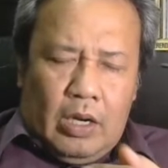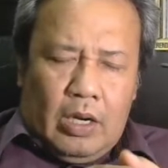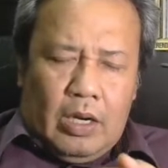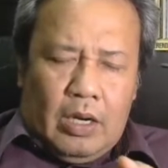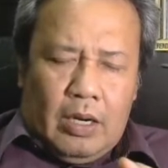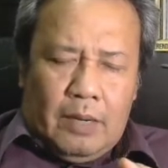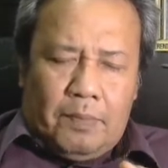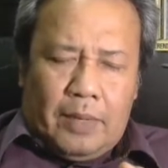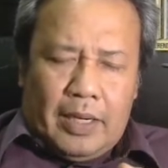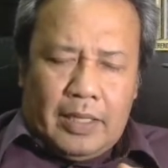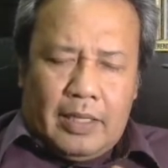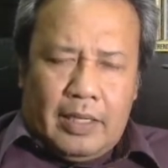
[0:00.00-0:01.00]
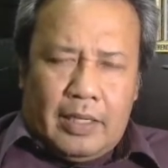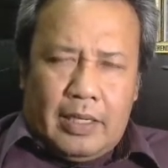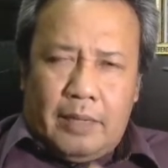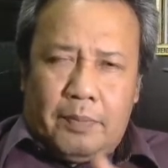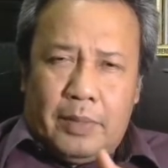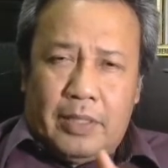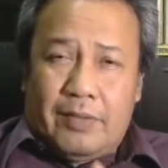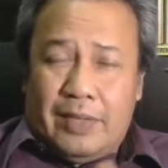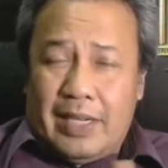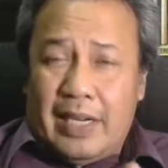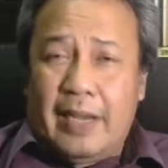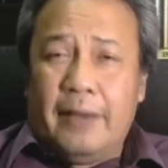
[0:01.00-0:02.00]
a particular piece of
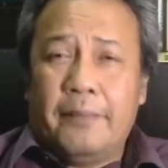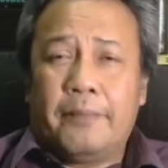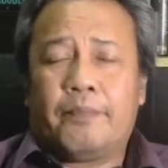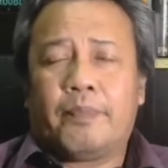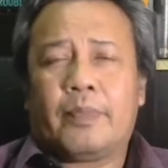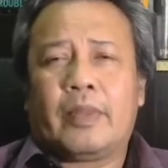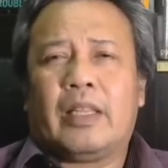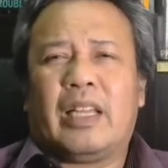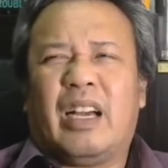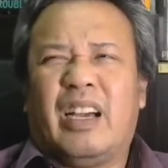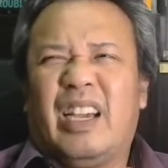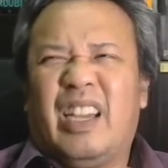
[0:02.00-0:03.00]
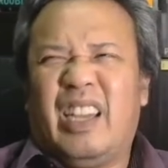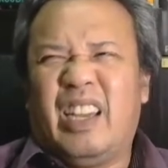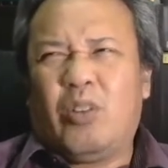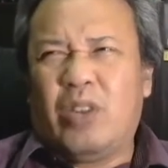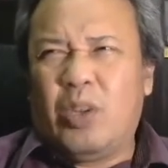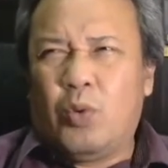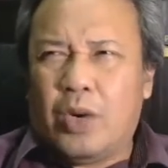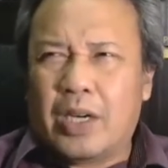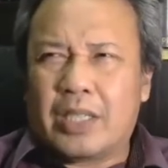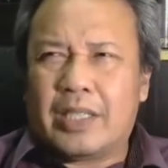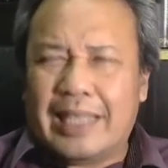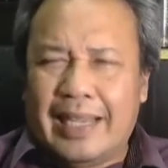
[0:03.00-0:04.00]
DNA. Now, it only
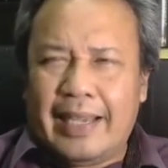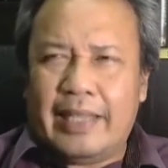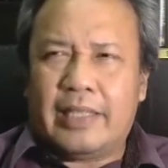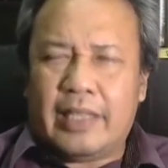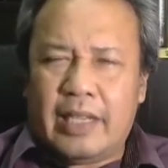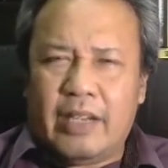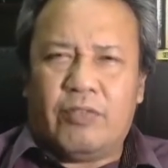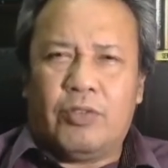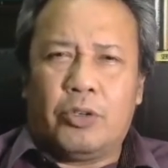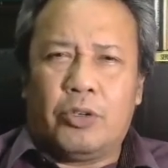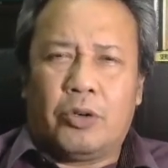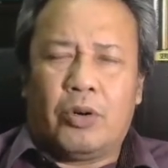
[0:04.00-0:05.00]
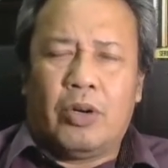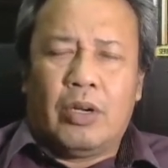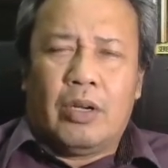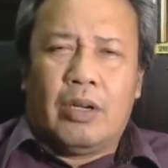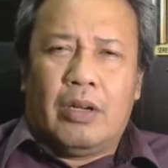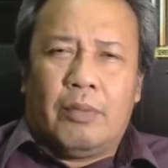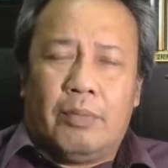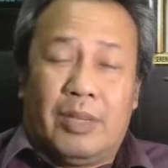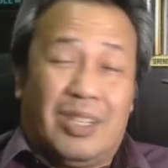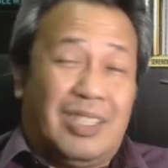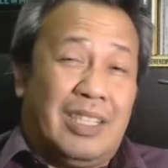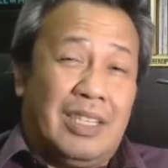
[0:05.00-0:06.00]
works nice if your,
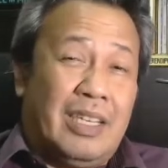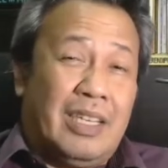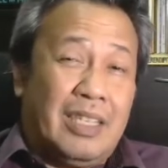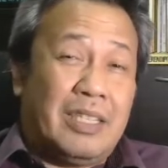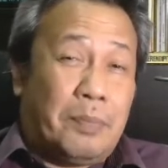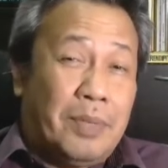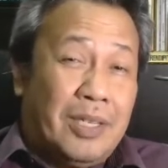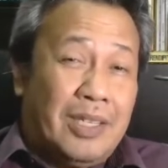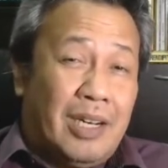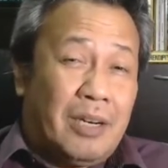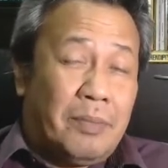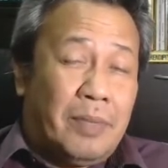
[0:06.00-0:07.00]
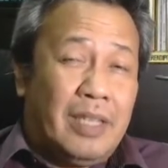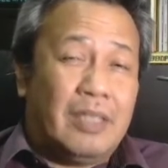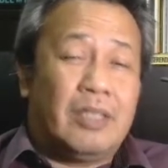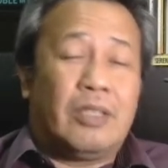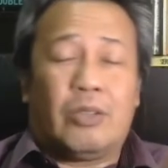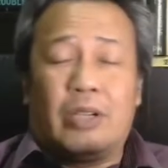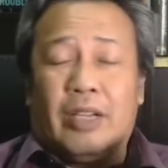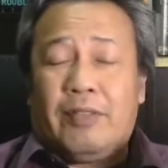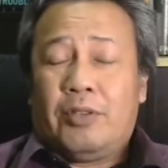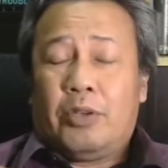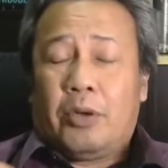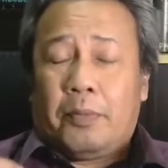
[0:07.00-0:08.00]
because it is a PCR based, so if
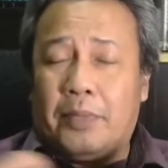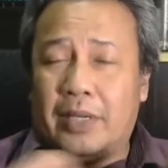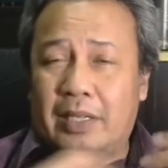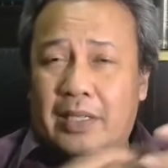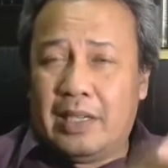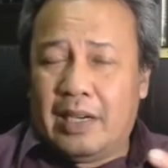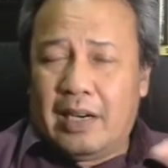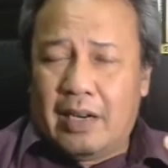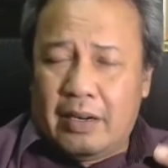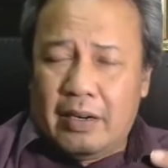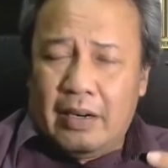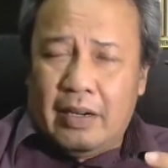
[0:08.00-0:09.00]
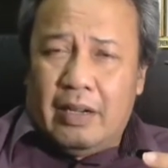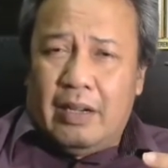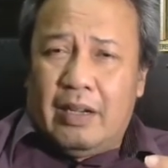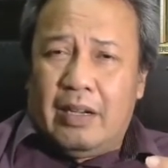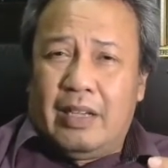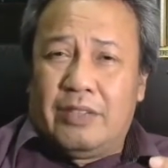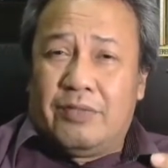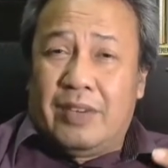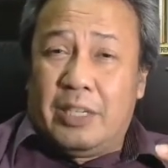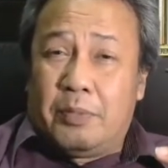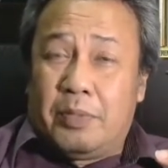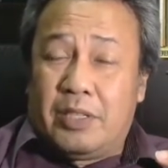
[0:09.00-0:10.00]
your PCR is
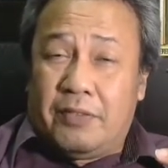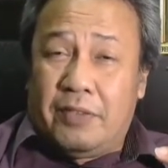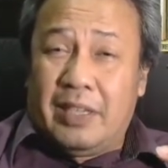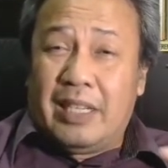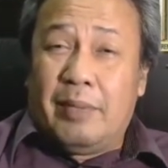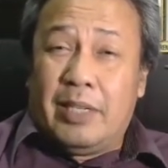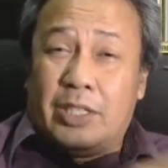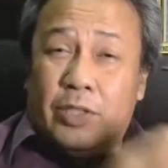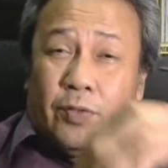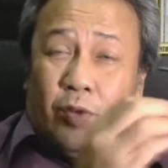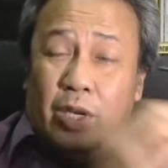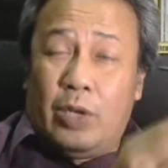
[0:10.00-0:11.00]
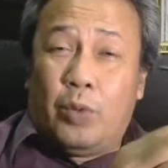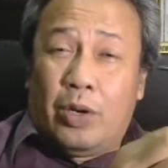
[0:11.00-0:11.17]
very specific, that means you've only